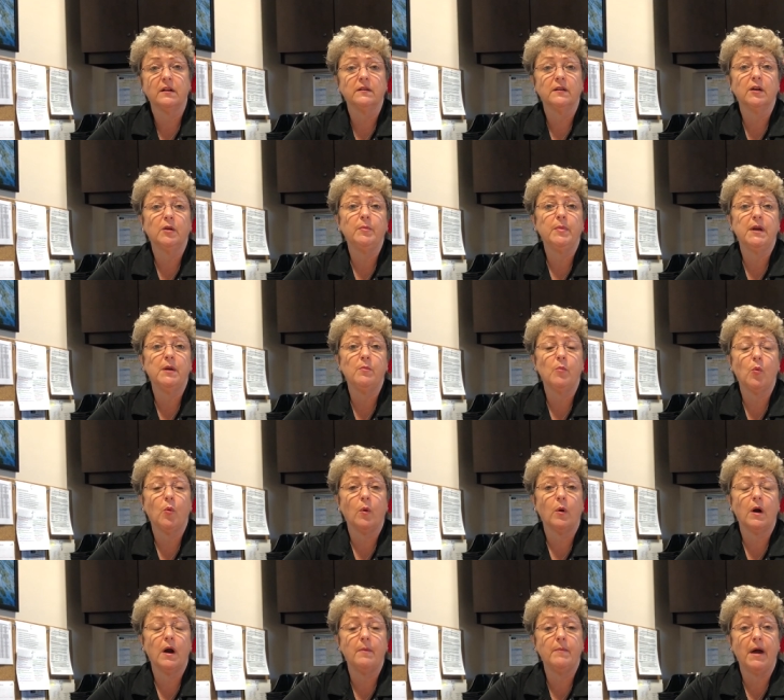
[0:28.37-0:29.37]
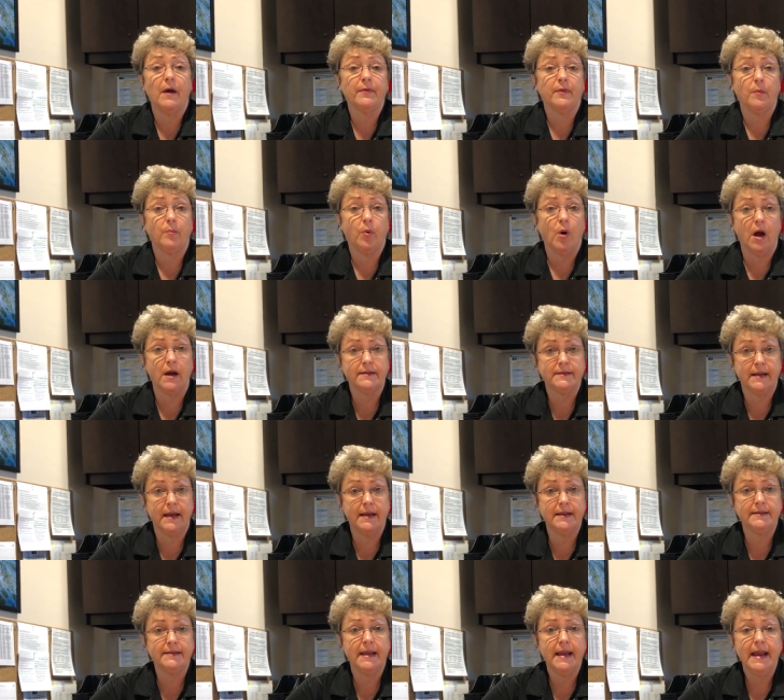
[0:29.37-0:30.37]
little bit more about the
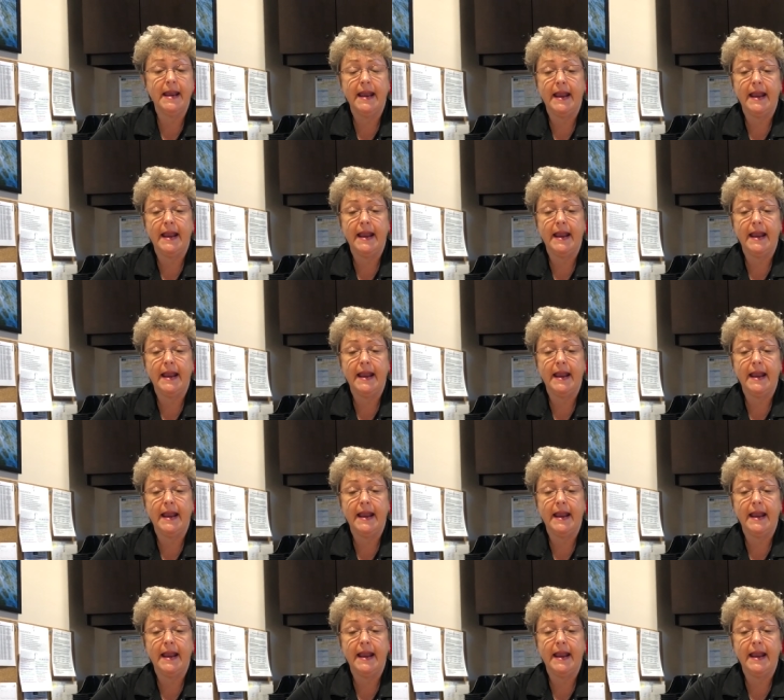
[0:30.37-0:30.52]
process.